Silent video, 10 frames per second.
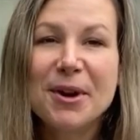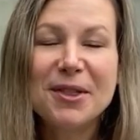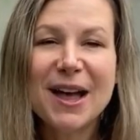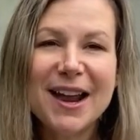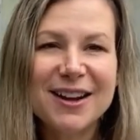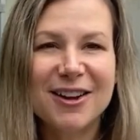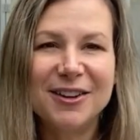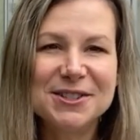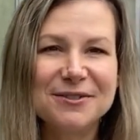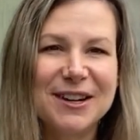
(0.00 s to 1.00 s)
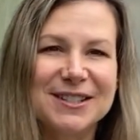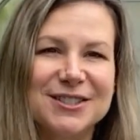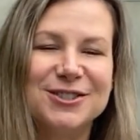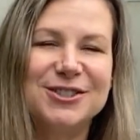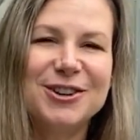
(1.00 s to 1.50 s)
a lot of
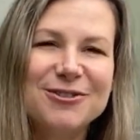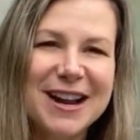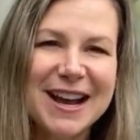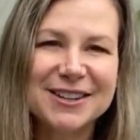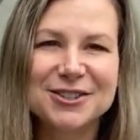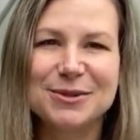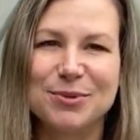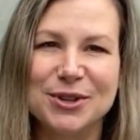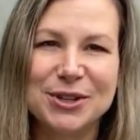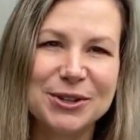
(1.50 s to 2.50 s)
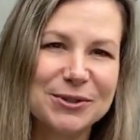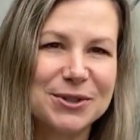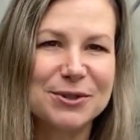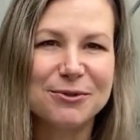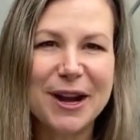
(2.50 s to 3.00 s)
cultivars don't actually produce
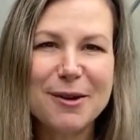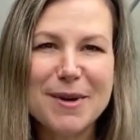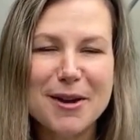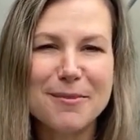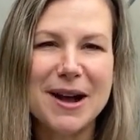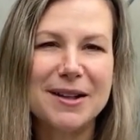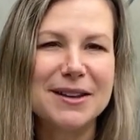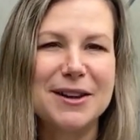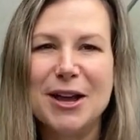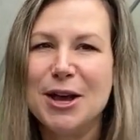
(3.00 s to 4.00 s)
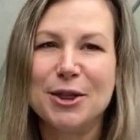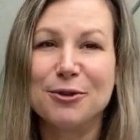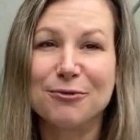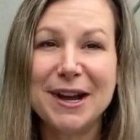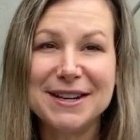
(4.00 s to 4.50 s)
the right amount of pollen, the
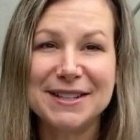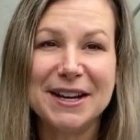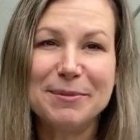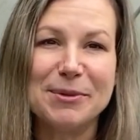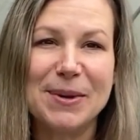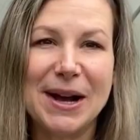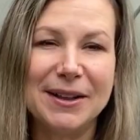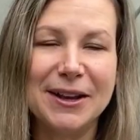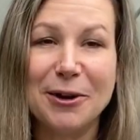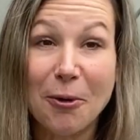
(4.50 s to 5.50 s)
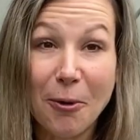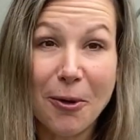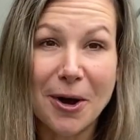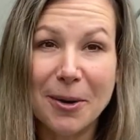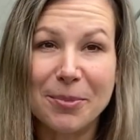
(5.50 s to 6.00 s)
right type of pollen,
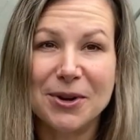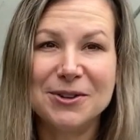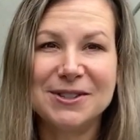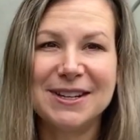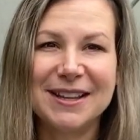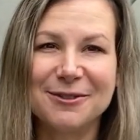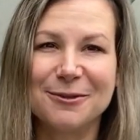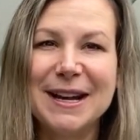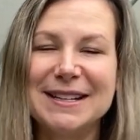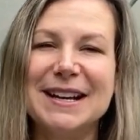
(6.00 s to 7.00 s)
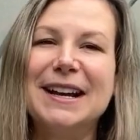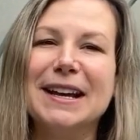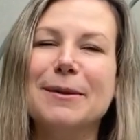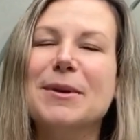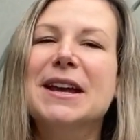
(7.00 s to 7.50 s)
or produce it at the right
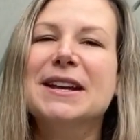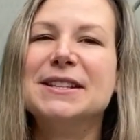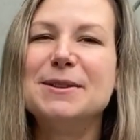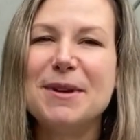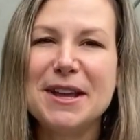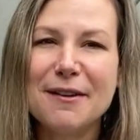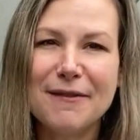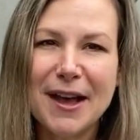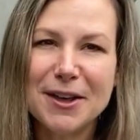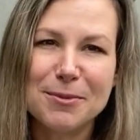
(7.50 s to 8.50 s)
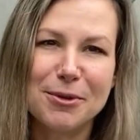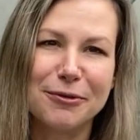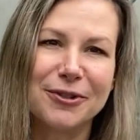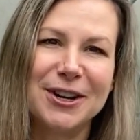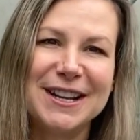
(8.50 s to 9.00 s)
time to make it valuable
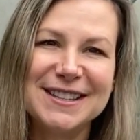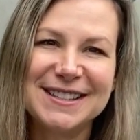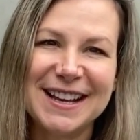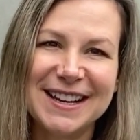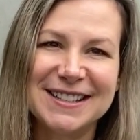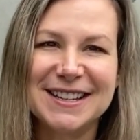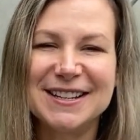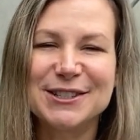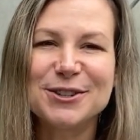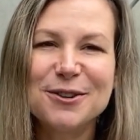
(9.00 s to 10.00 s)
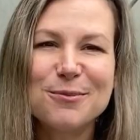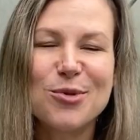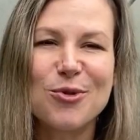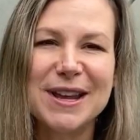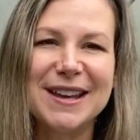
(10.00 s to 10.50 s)
for an insect at a certain
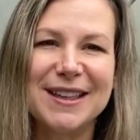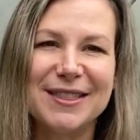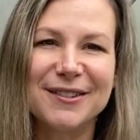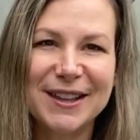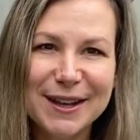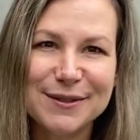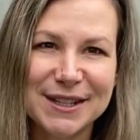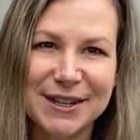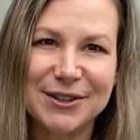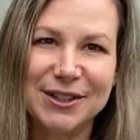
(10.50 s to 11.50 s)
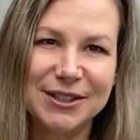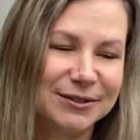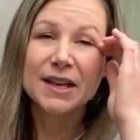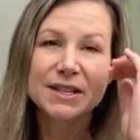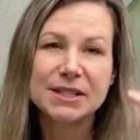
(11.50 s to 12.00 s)
point in their life cycle.
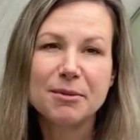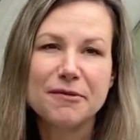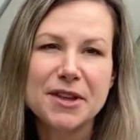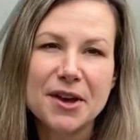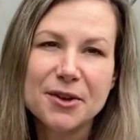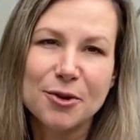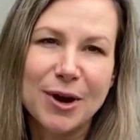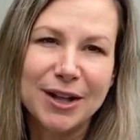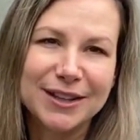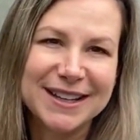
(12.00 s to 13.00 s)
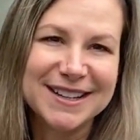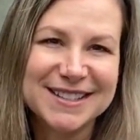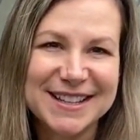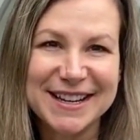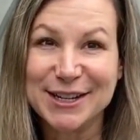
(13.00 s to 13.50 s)
Some of the other
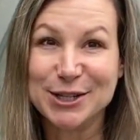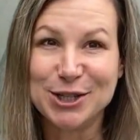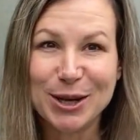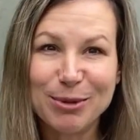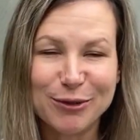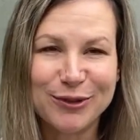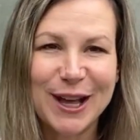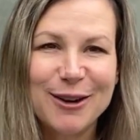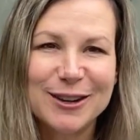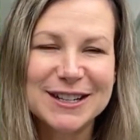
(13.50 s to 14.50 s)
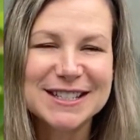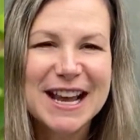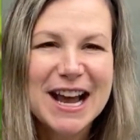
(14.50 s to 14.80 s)
qualities, like double flowers,